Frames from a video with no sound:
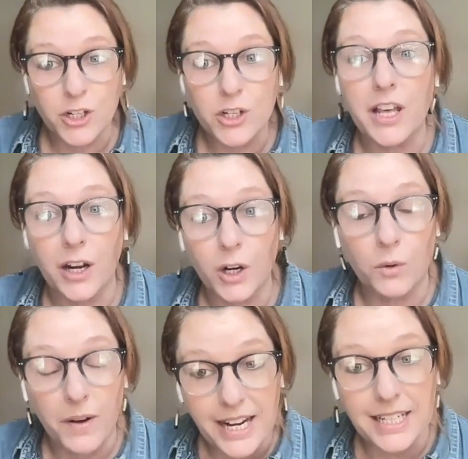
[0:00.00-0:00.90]
structure that
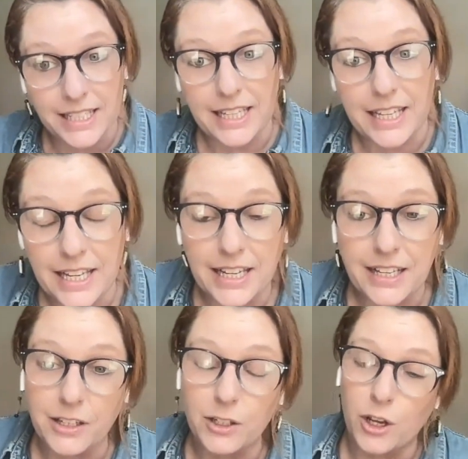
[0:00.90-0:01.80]

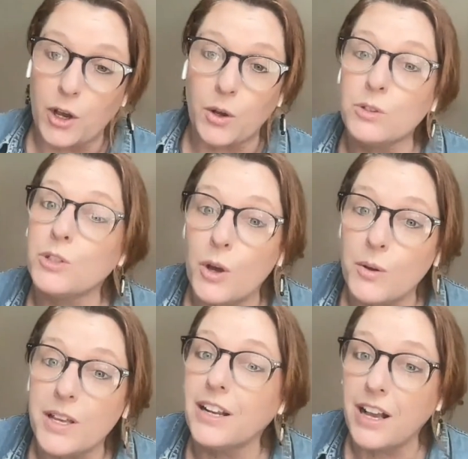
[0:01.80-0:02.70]
correctly,
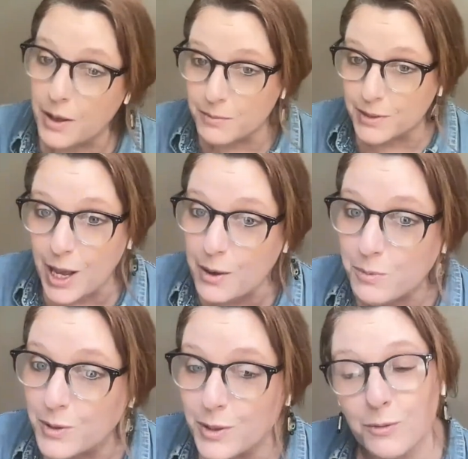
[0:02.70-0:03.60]
so it comes up
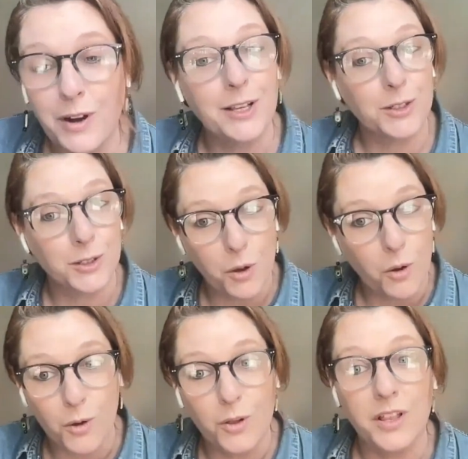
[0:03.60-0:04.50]
with the right
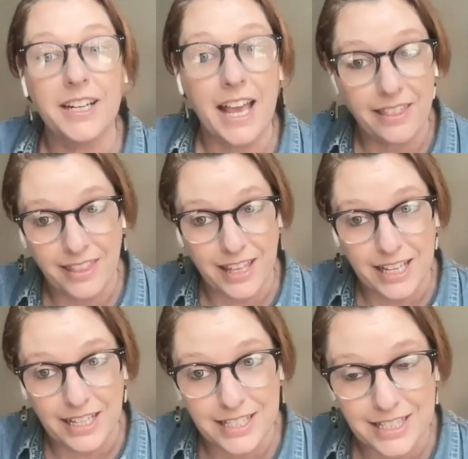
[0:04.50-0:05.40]
soul and
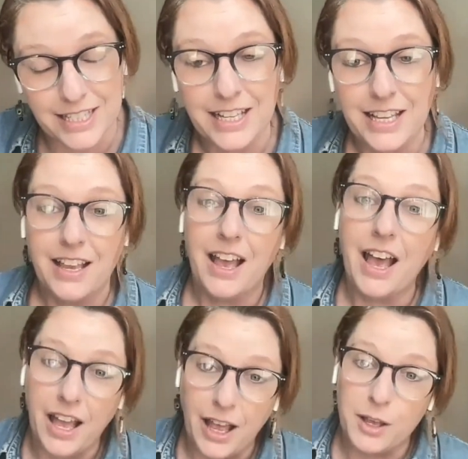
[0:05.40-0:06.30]
ethics
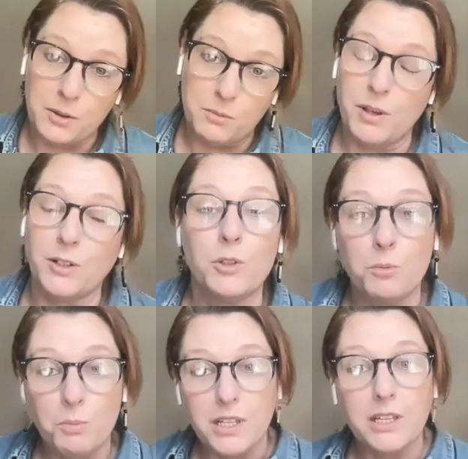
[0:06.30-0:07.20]

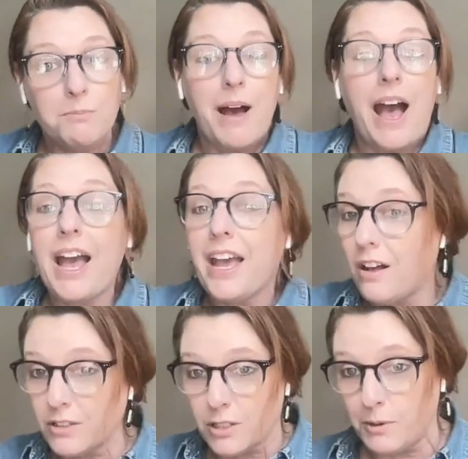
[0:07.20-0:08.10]
to be my
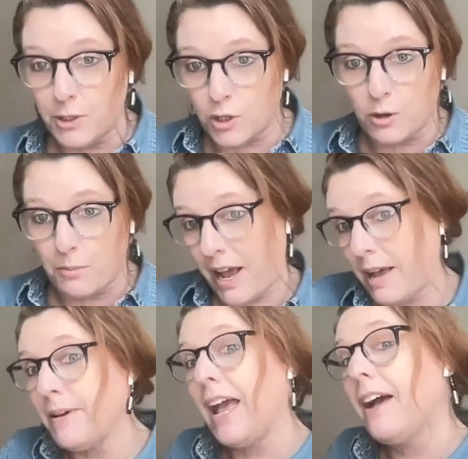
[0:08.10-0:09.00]
ultimate JournalBot.
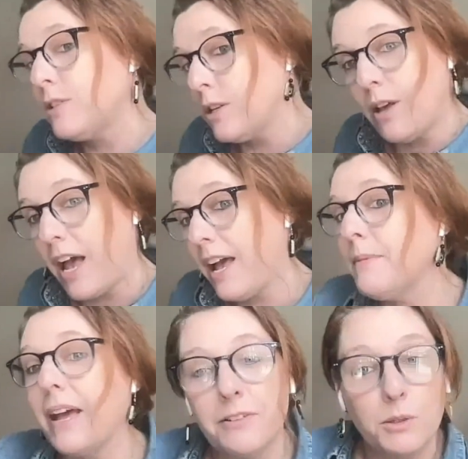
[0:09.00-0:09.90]
I may have to
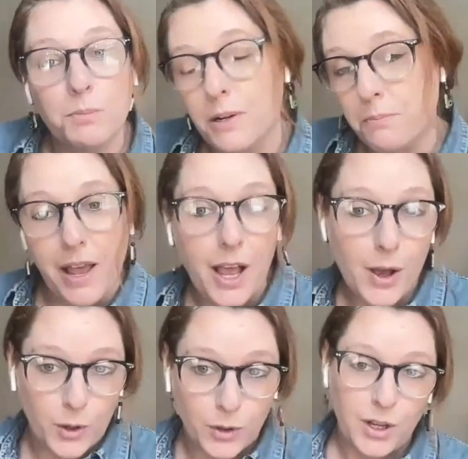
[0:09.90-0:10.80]
spin up
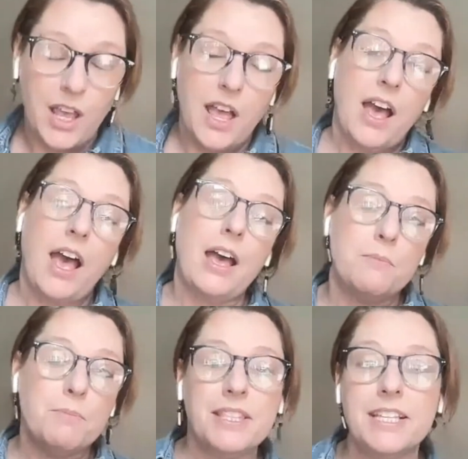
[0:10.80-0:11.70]
my own.
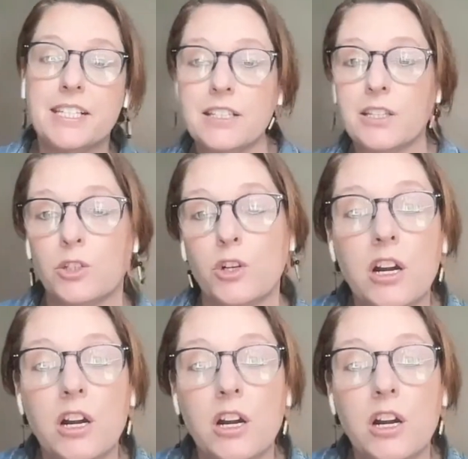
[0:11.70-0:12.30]
But this is the